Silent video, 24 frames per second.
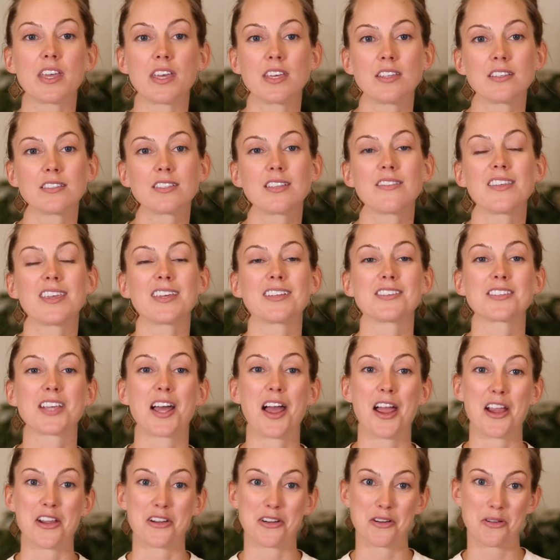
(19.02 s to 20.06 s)
into the
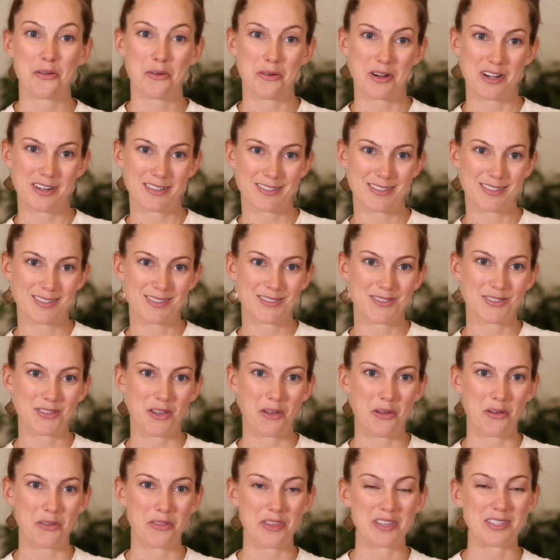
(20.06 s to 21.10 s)
entire course.
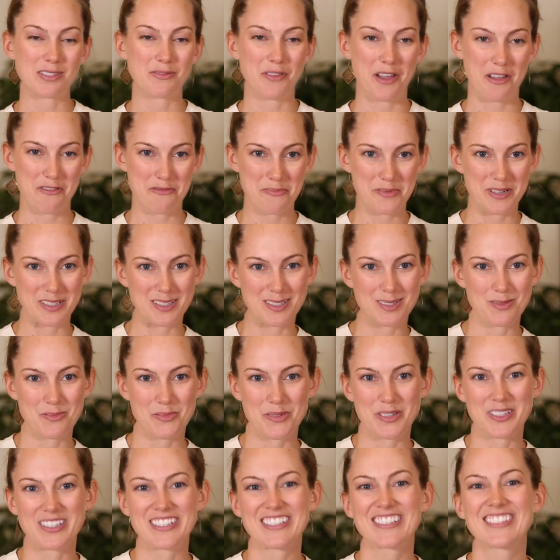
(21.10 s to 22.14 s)
So these 5
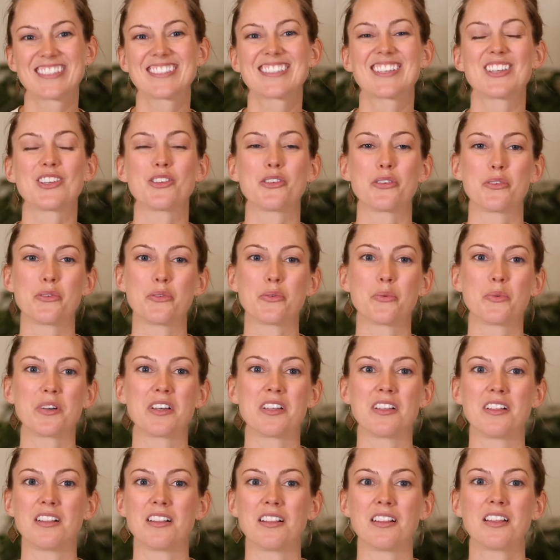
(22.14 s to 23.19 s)
principles you
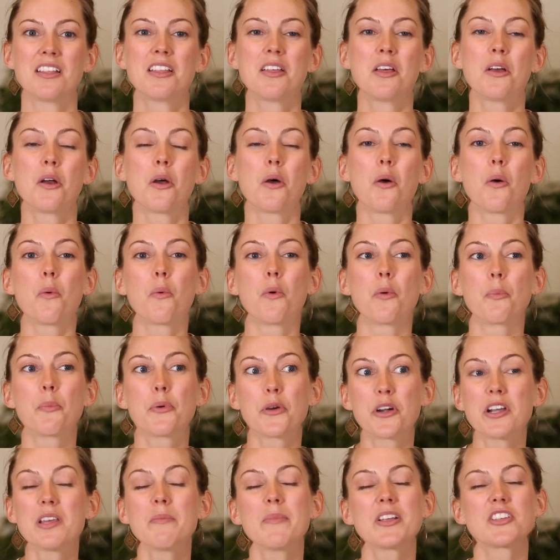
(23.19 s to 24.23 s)
will
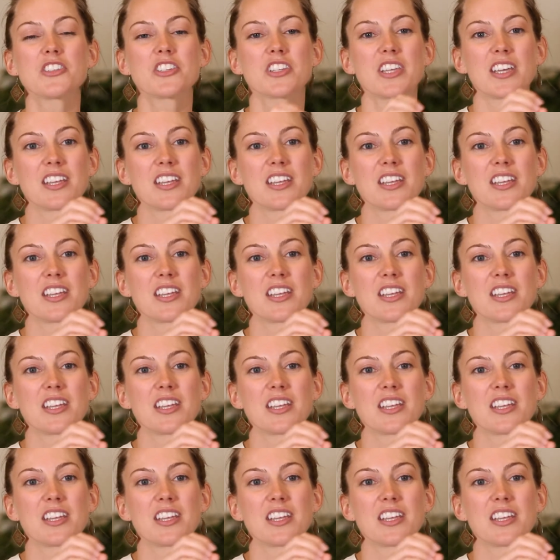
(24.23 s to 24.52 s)
pretty much